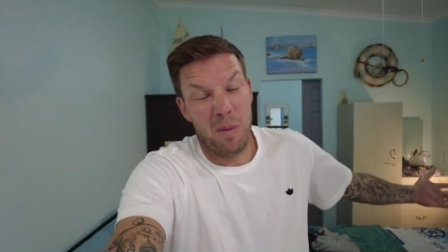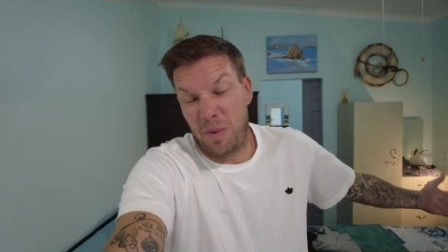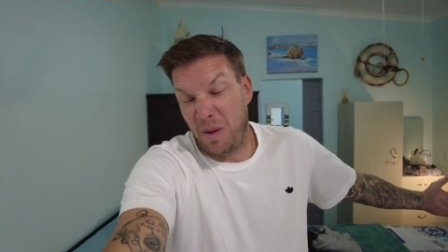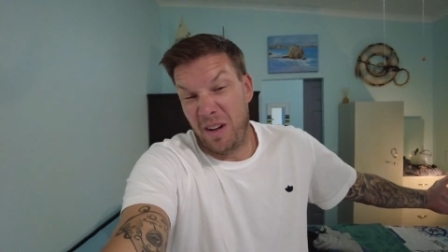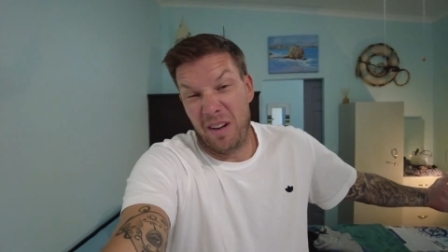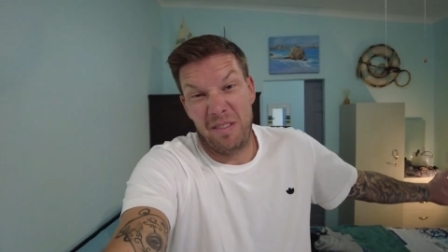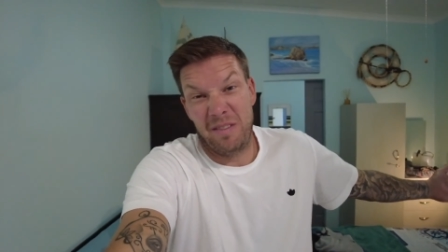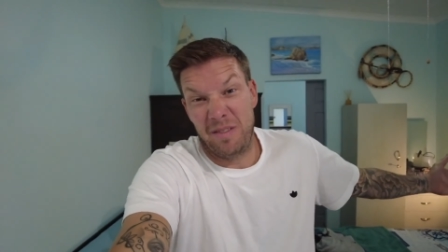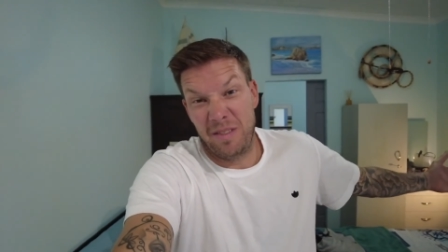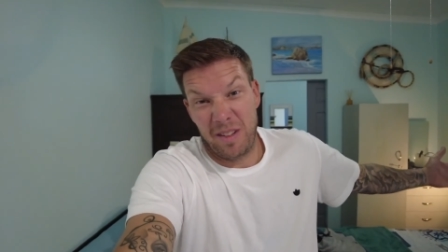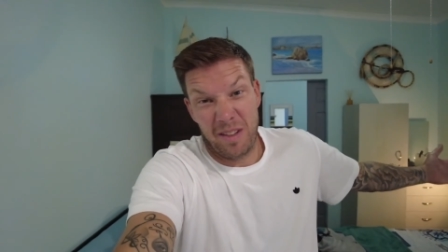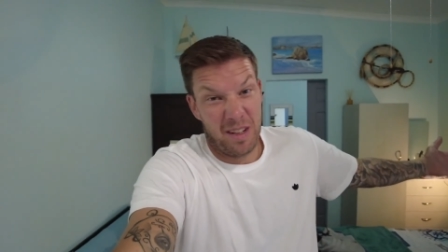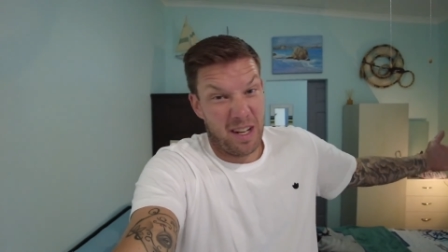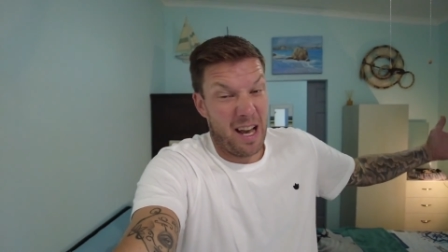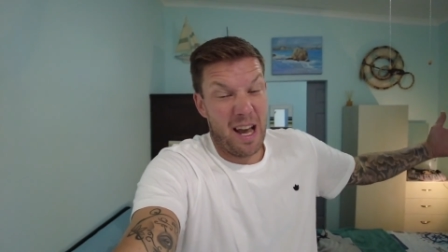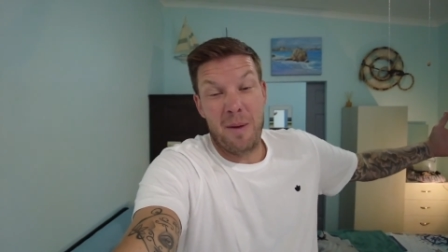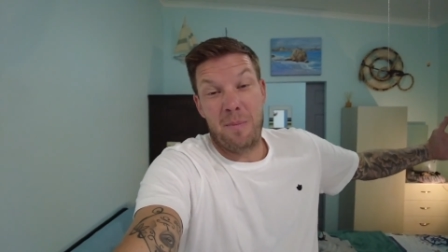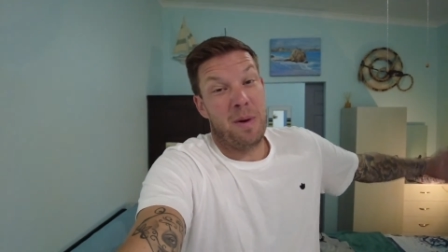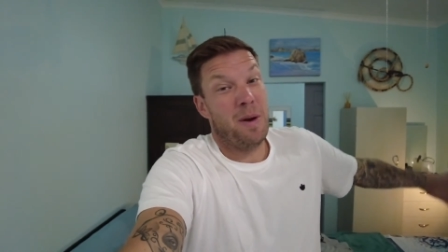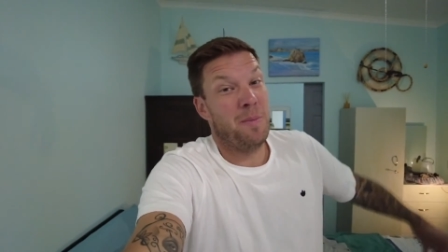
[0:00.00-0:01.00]
but
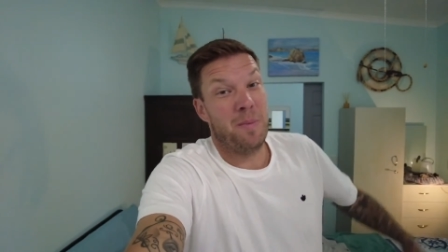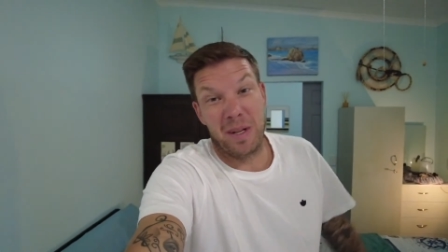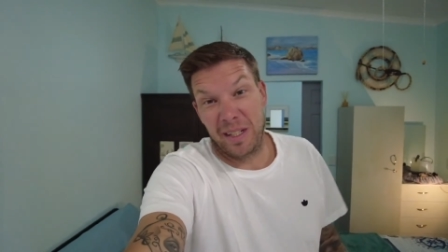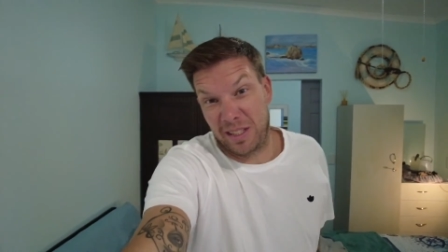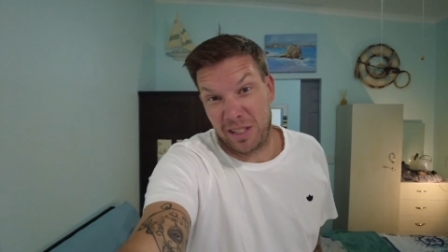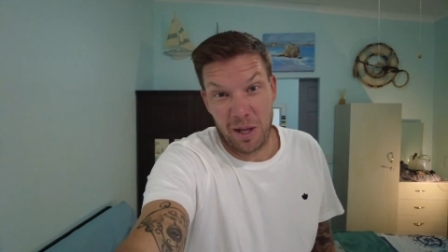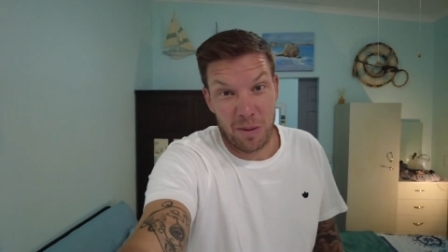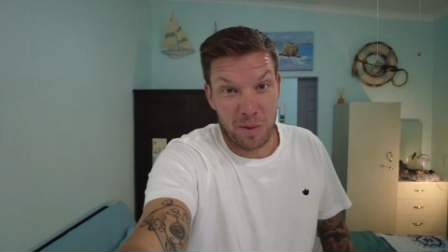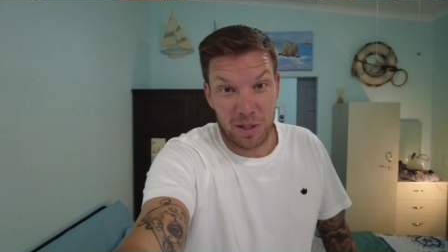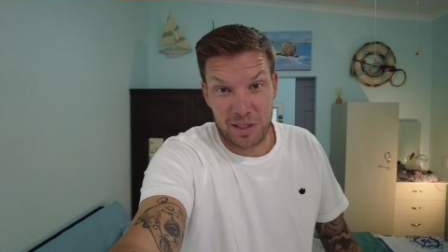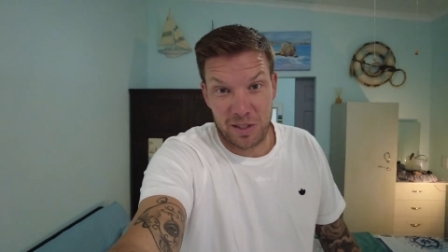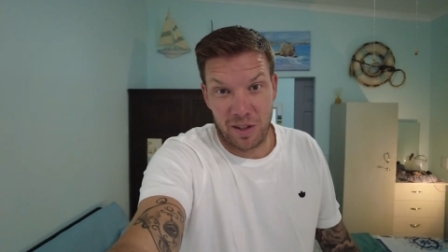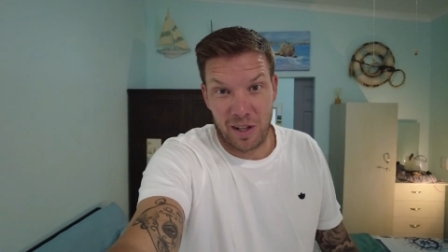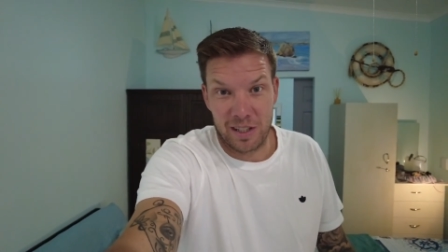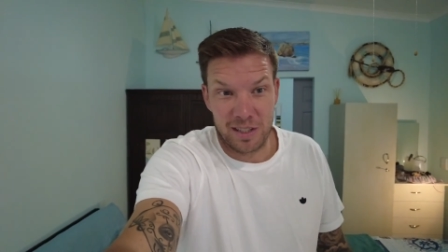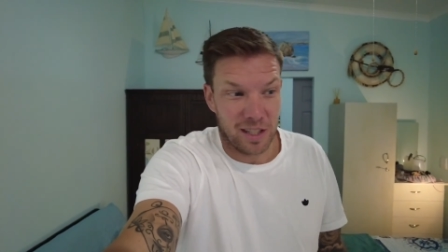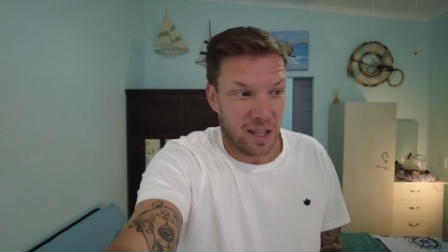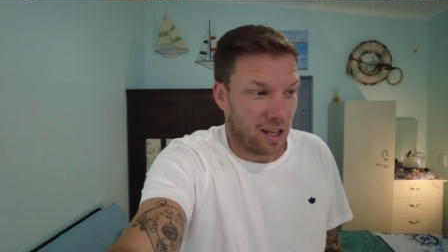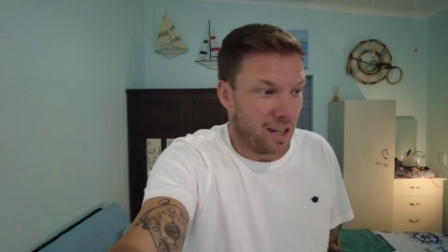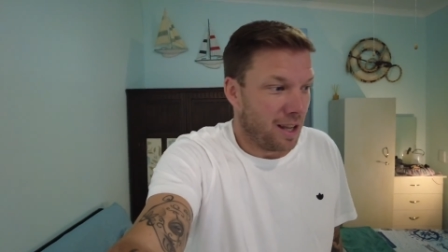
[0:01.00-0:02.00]
Airbnb is so much
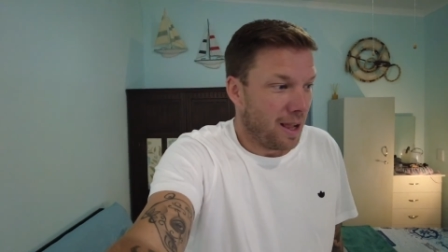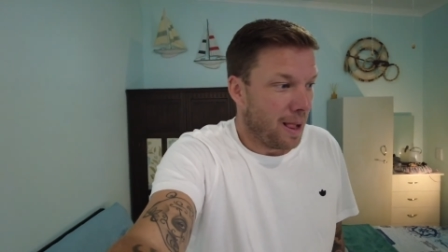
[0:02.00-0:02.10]
nicer.